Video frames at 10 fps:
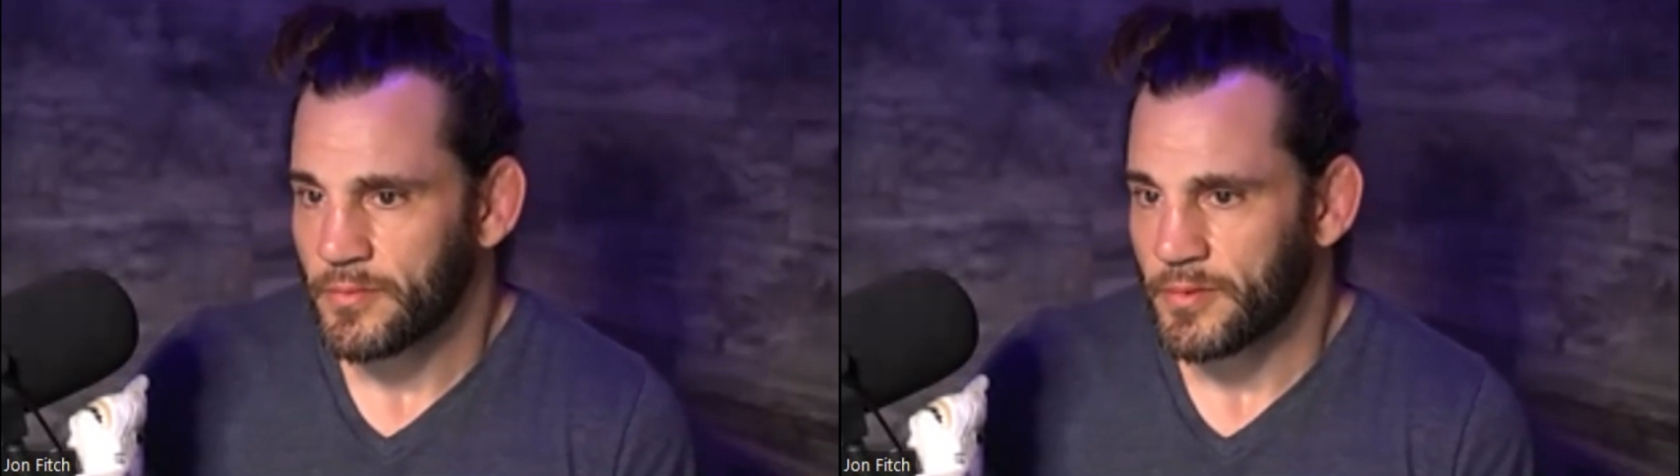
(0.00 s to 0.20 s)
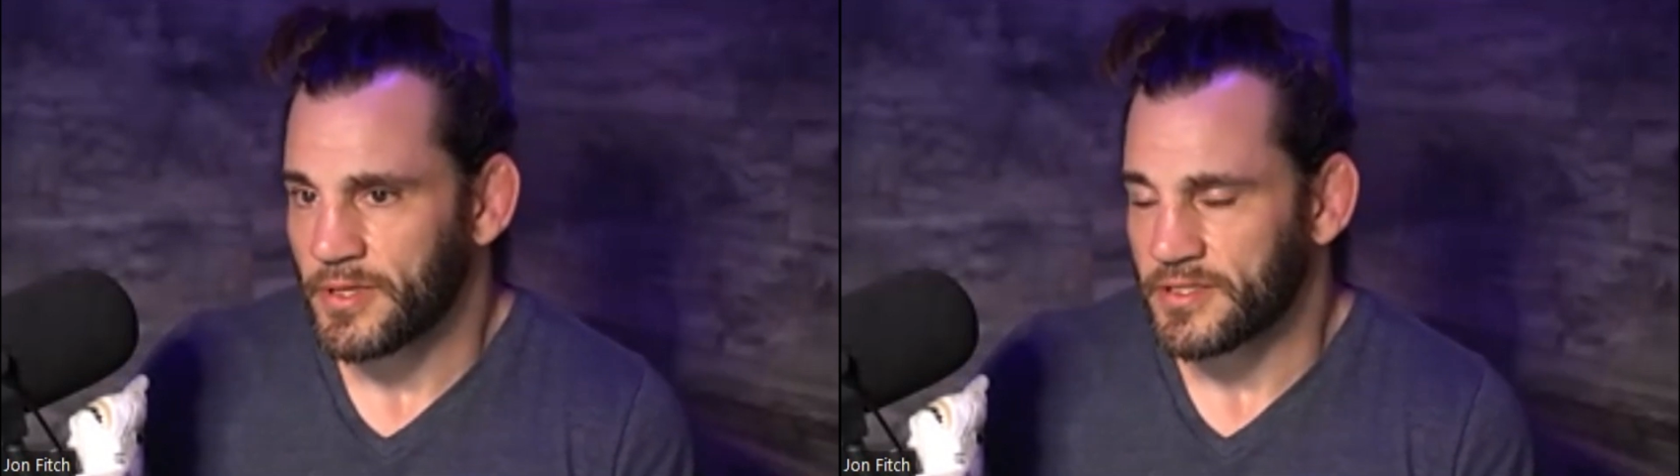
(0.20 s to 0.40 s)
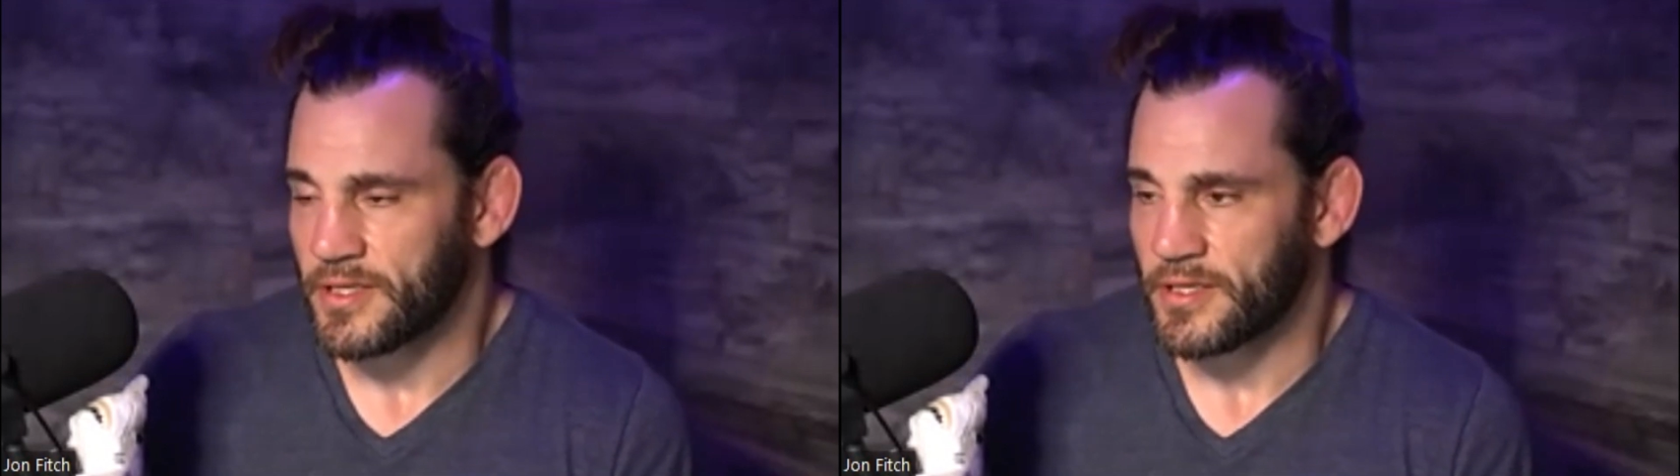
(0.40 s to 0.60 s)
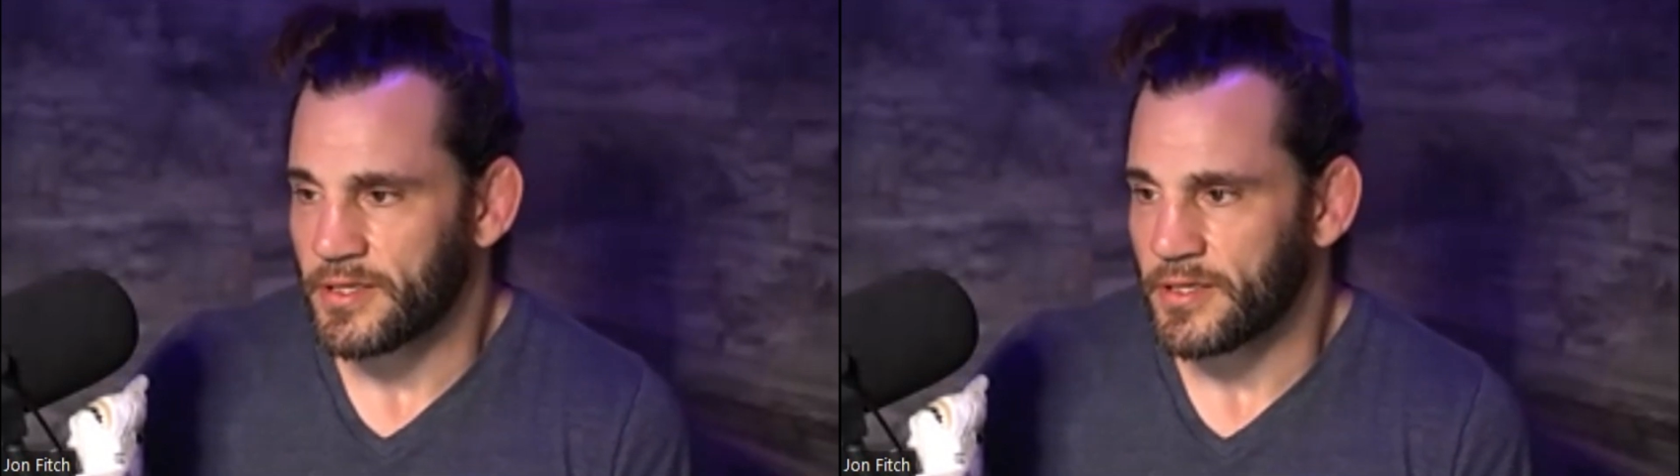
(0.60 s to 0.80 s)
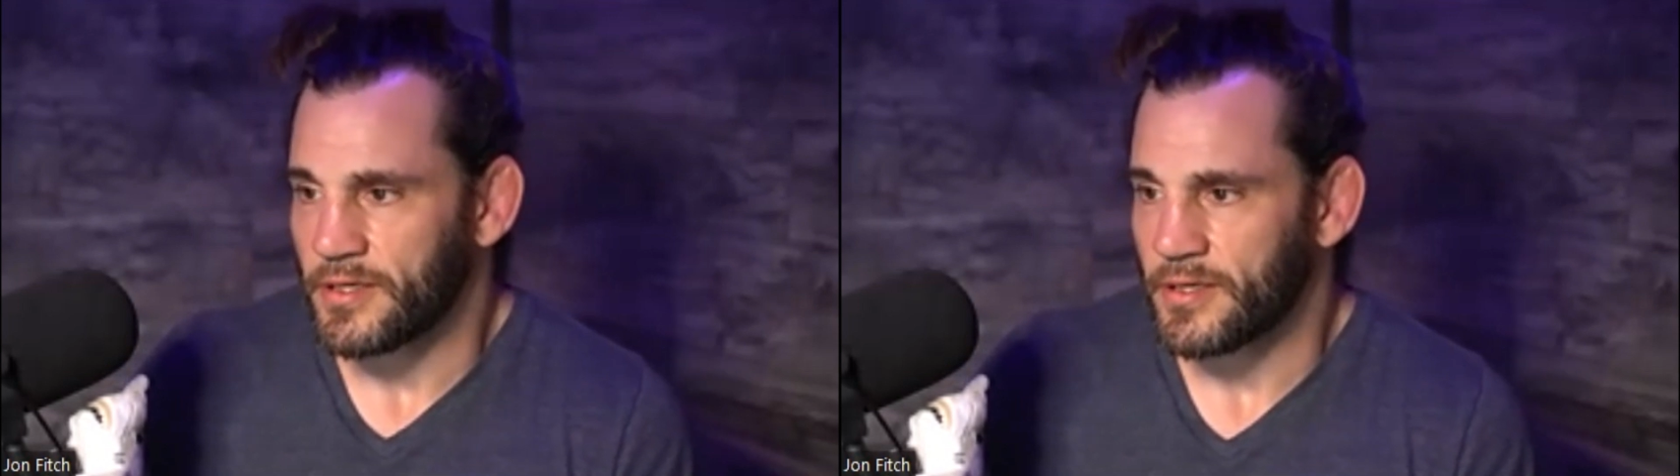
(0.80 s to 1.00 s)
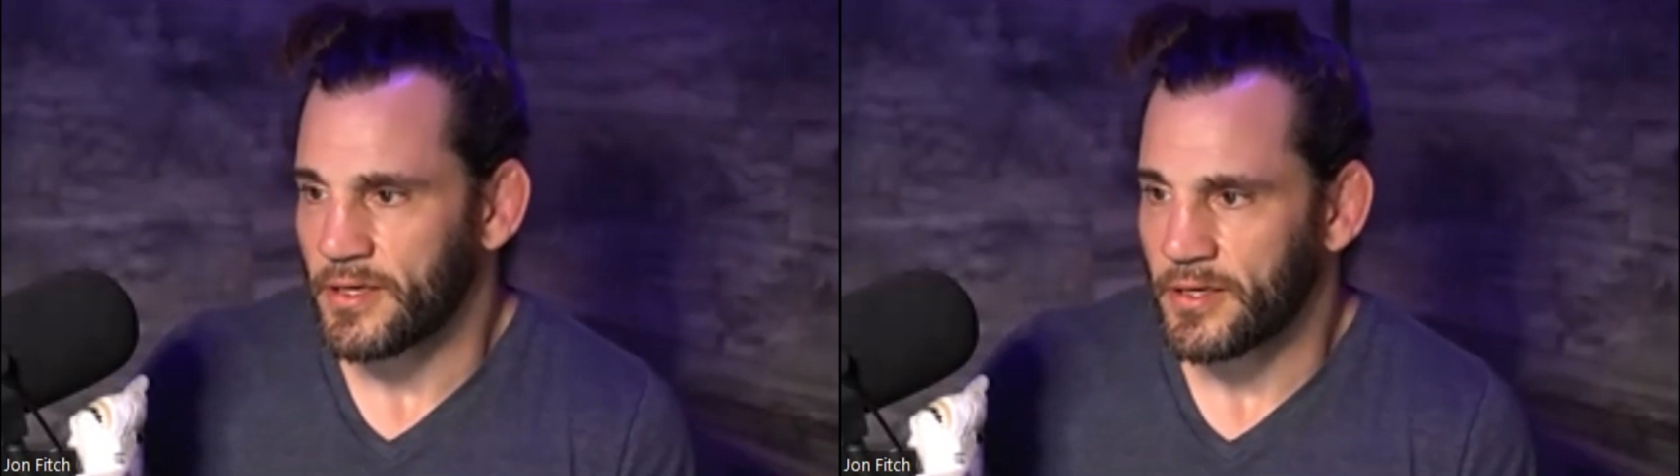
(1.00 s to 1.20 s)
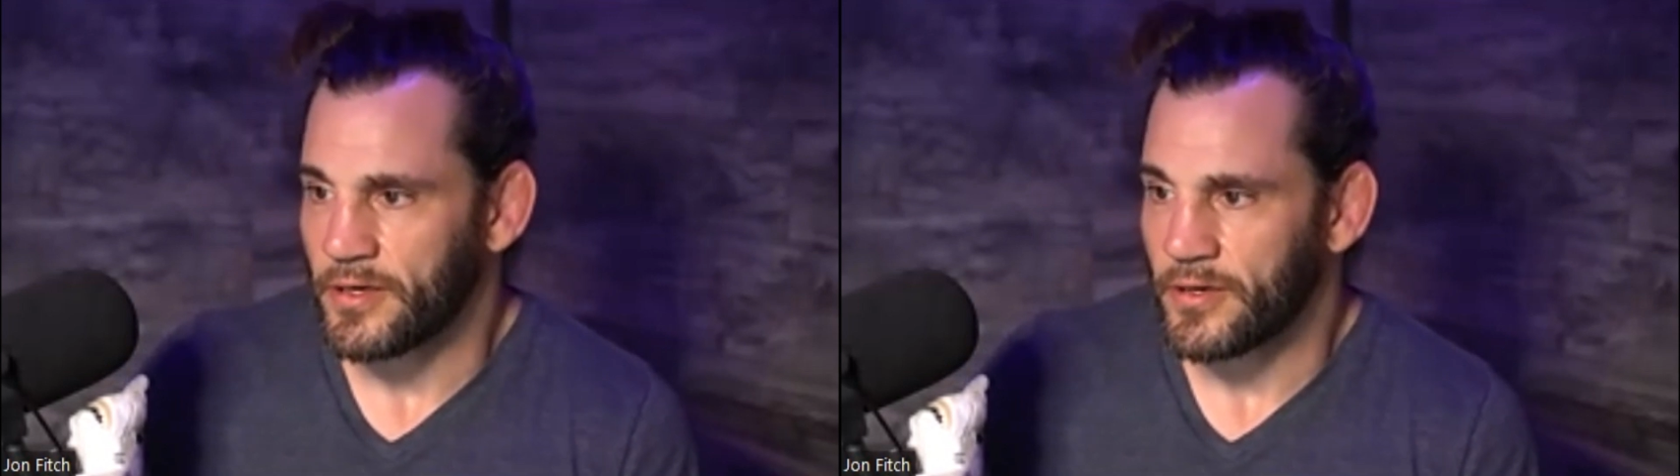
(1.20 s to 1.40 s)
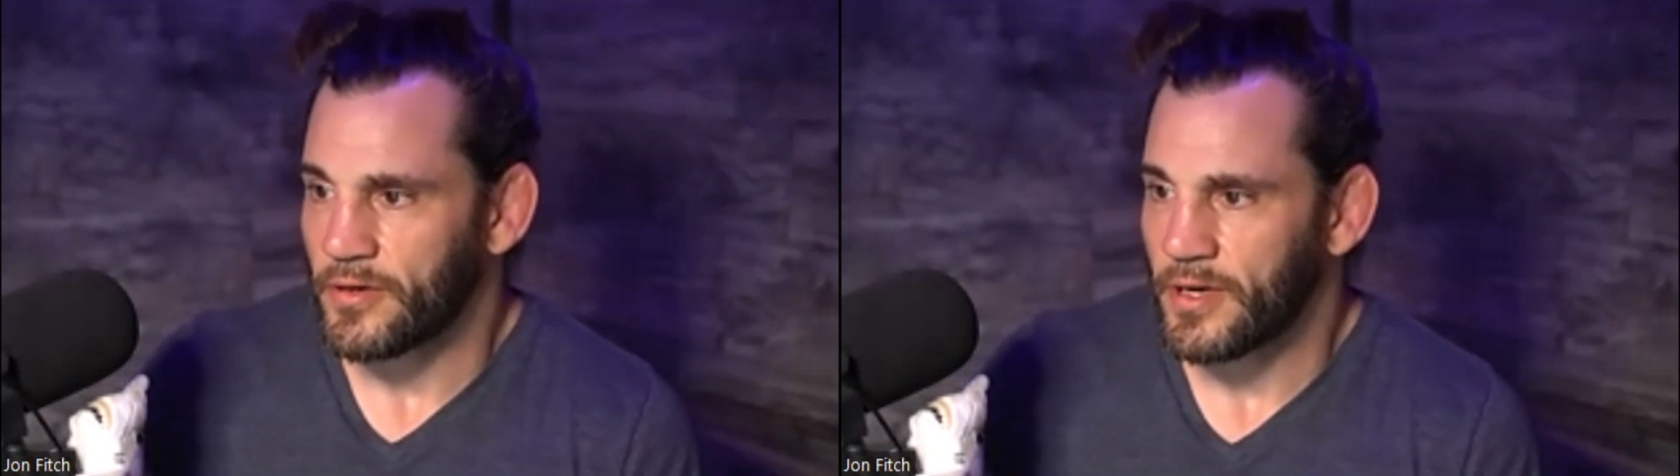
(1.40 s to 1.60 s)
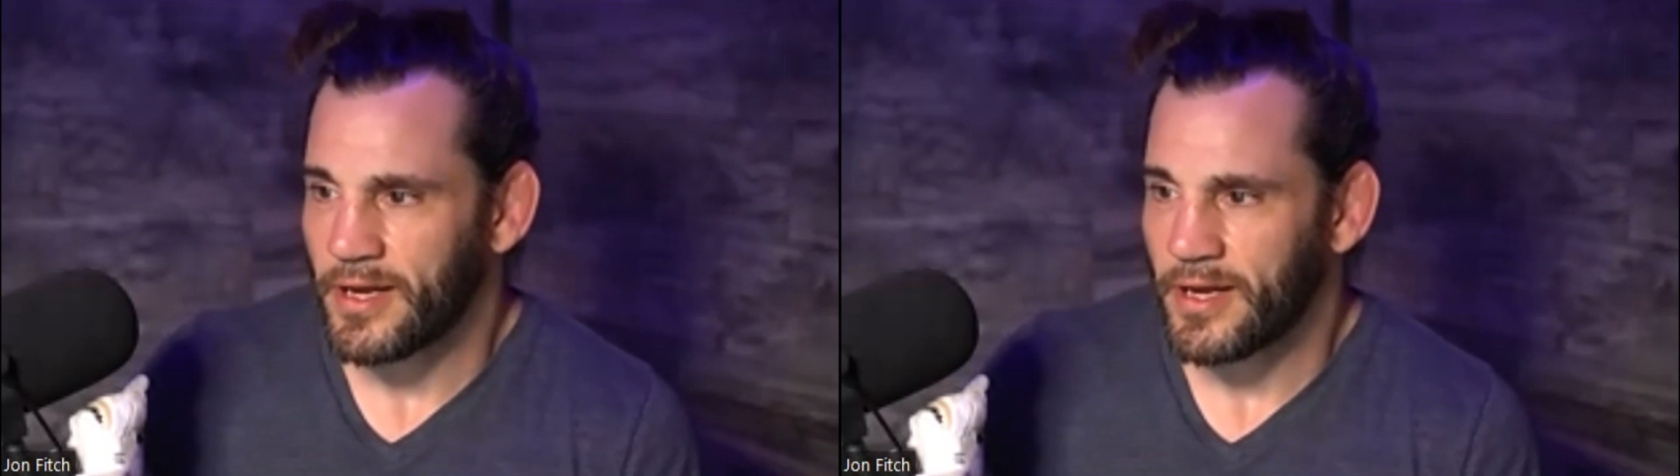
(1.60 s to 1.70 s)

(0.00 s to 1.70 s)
Because I think, I don't know,